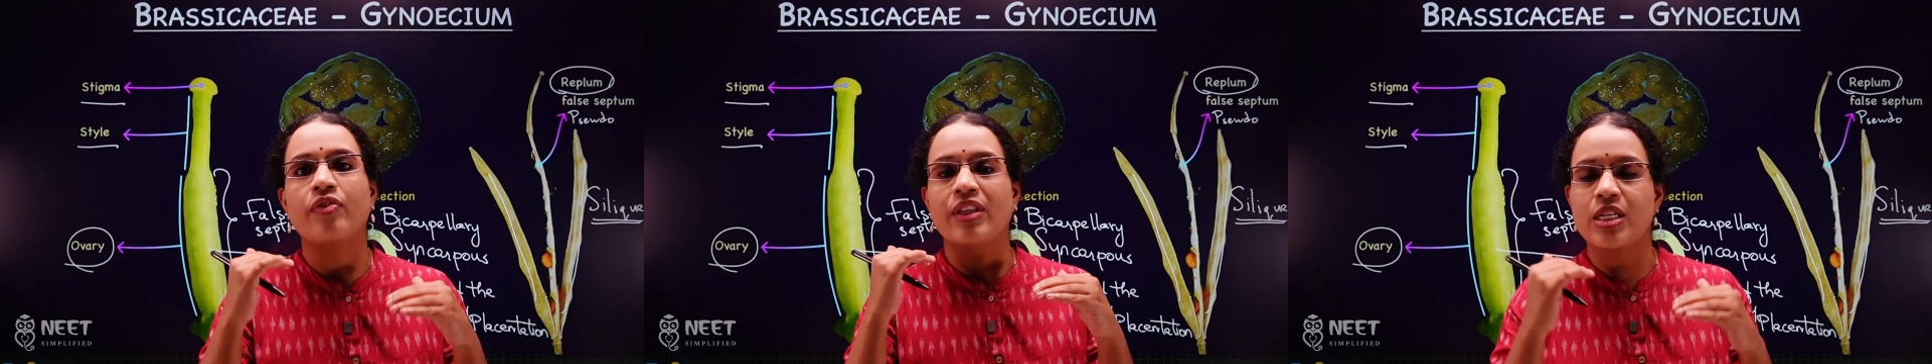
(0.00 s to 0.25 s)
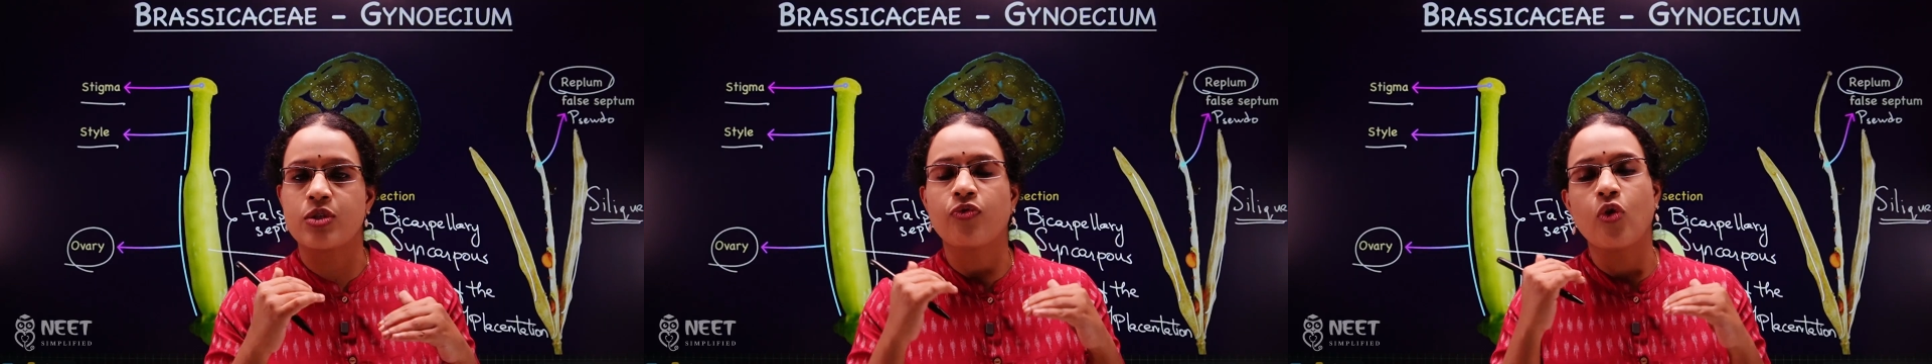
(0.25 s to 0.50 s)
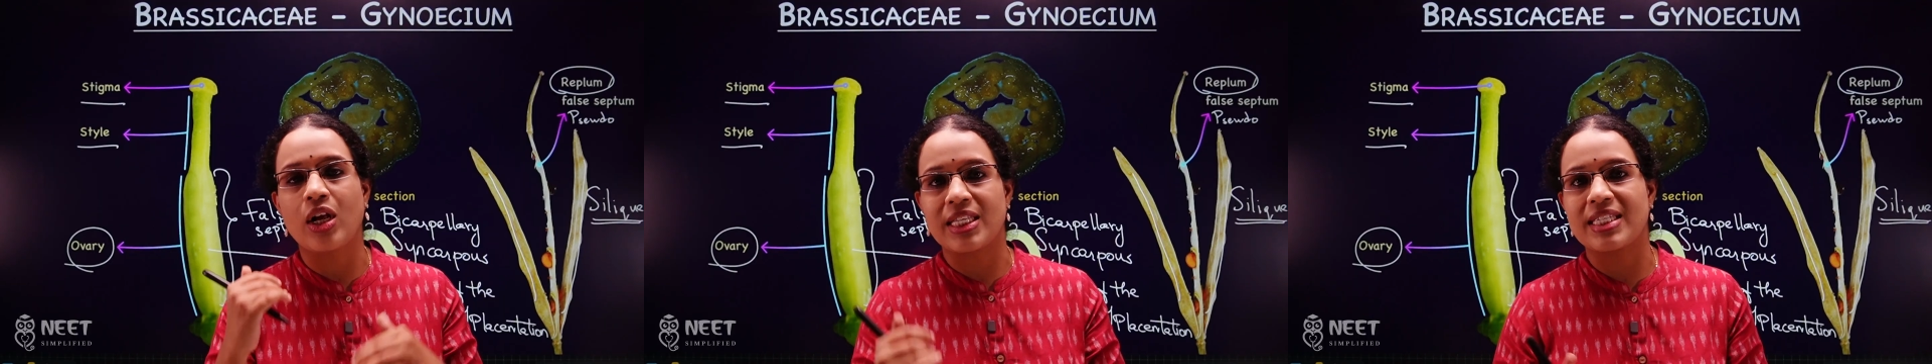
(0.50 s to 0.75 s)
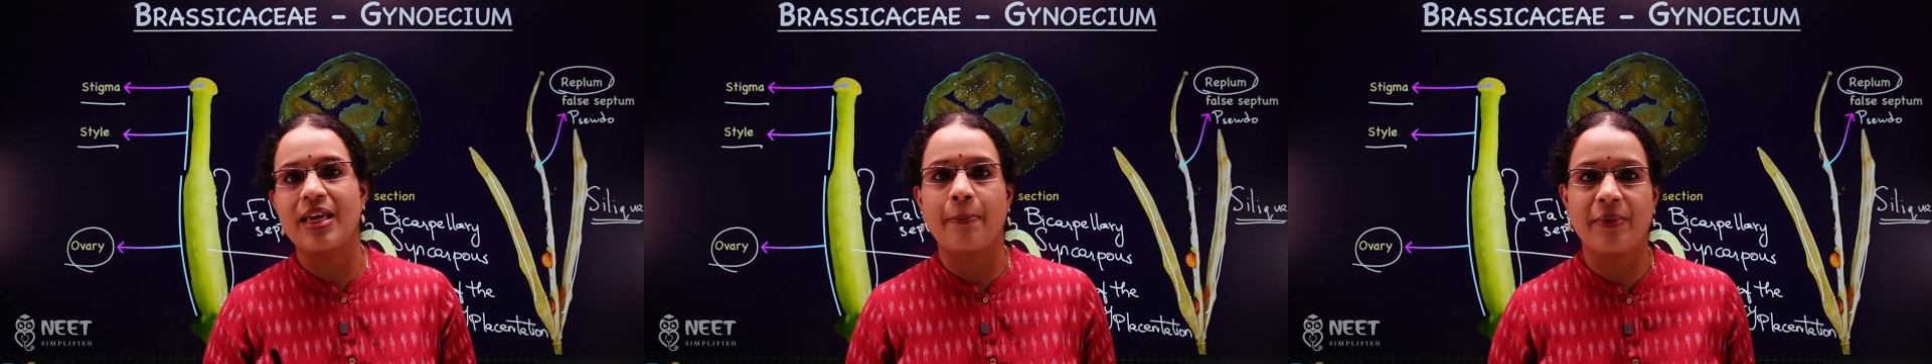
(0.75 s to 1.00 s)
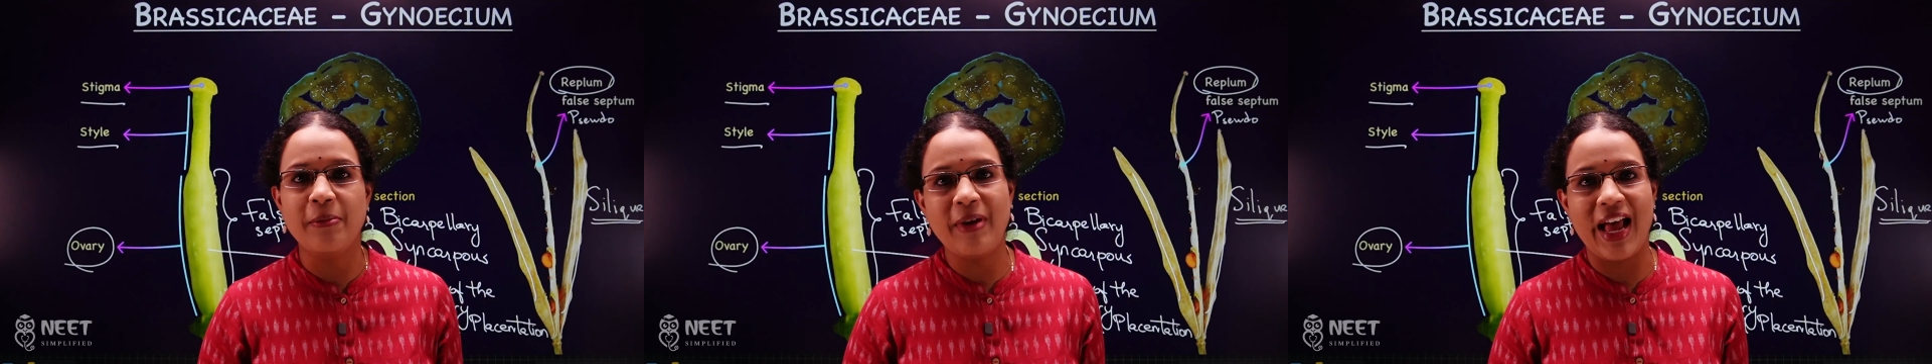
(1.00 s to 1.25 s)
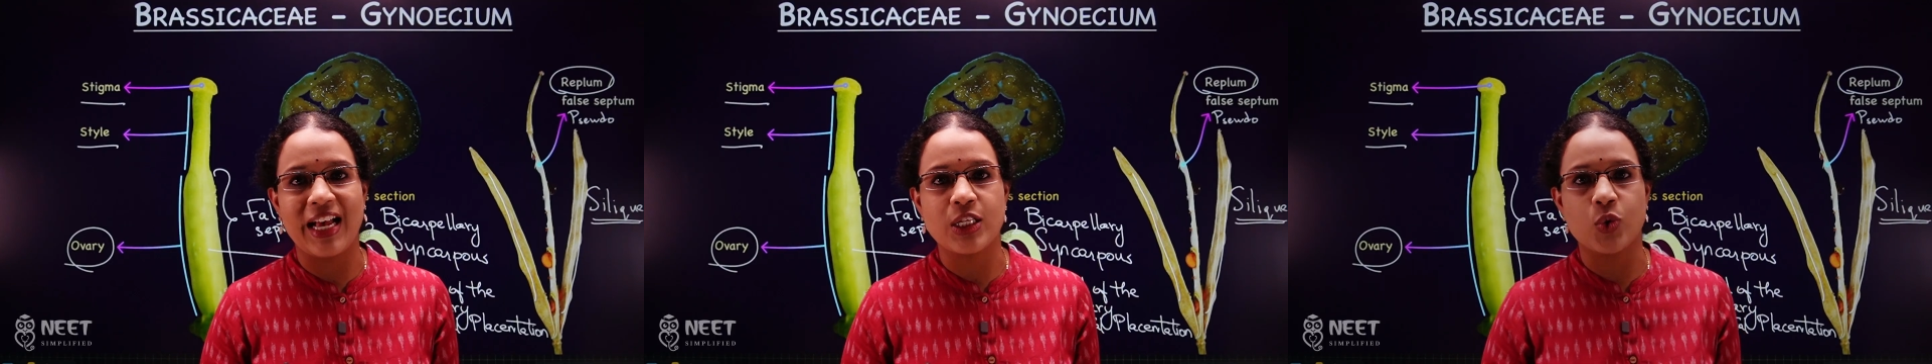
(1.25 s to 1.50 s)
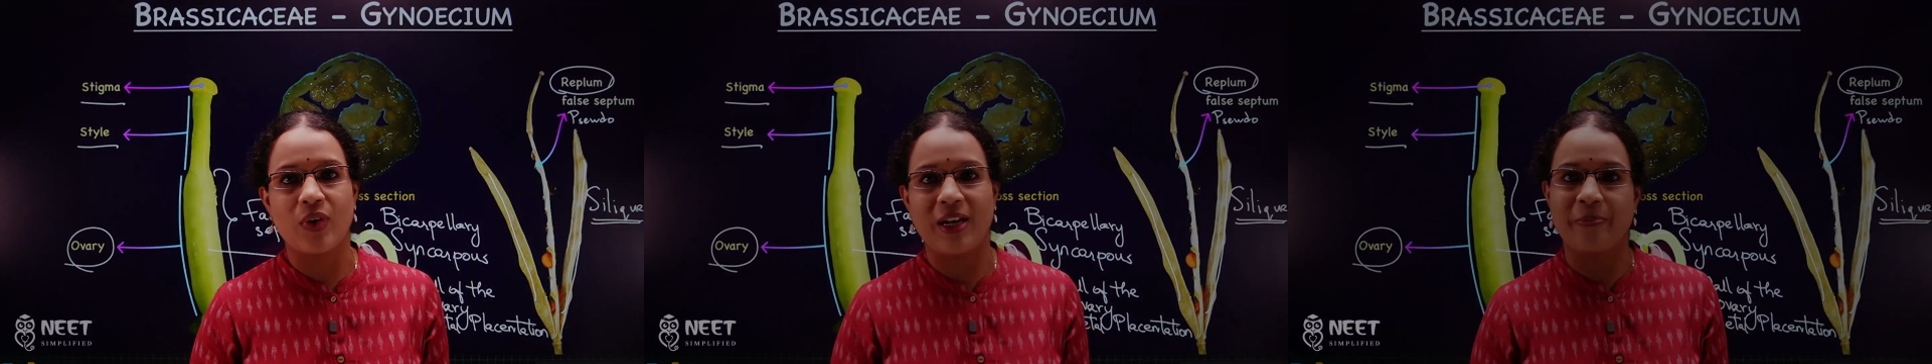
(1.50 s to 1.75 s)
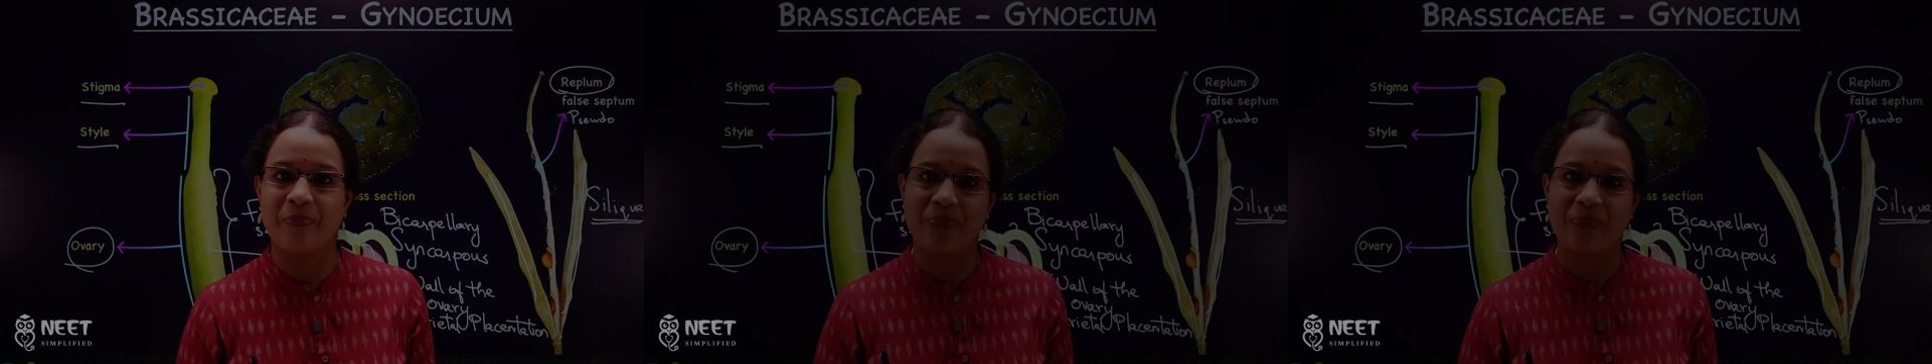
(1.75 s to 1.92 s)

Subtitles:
this false septum as well.